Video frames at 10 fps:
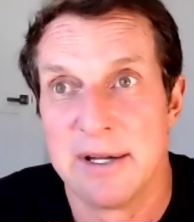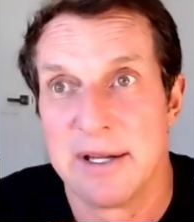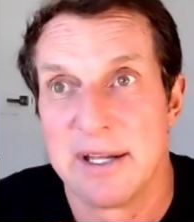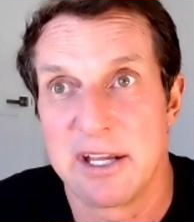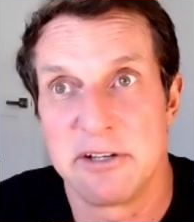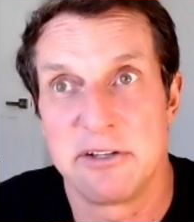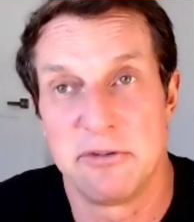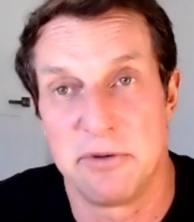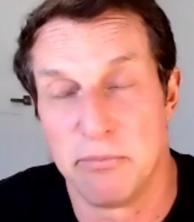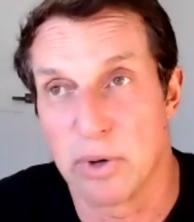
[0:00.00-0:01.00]
you know, you
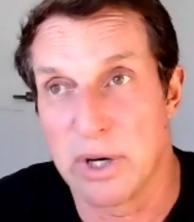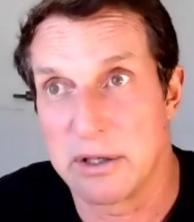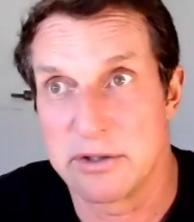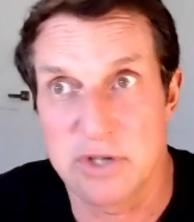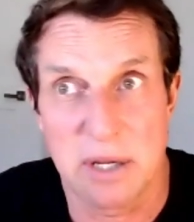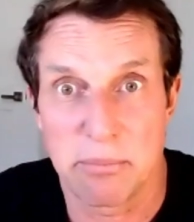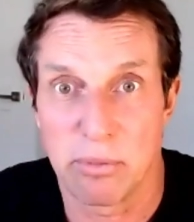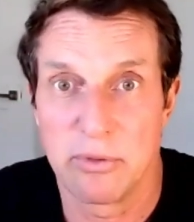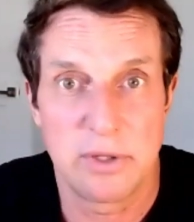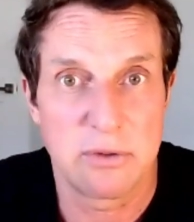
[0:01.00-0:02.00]
do drown, drown
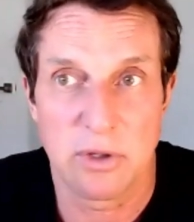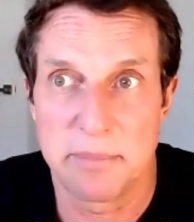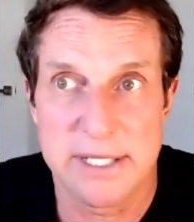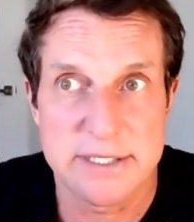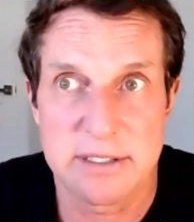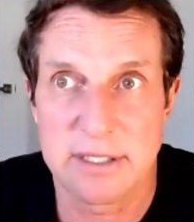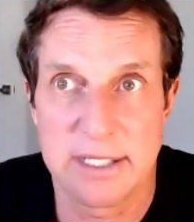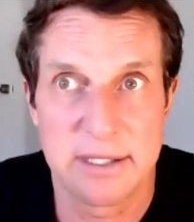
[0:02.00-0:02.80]
proofing where you're basically in,